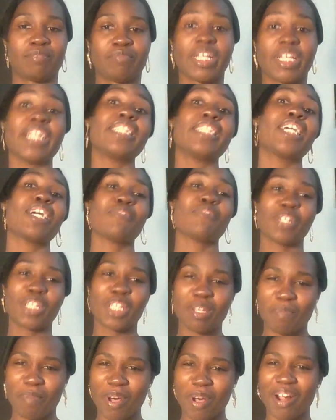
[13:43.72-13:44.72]
they
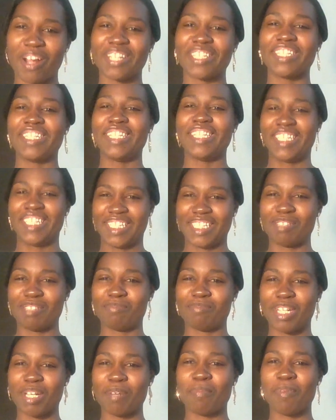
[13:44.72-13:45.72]
definitely party.
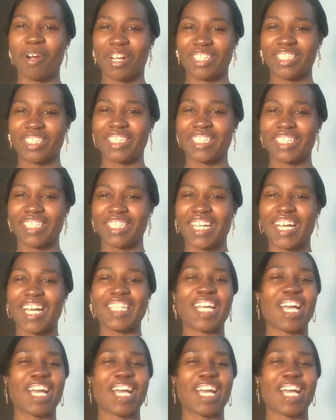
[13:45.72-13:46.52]
They party a lot.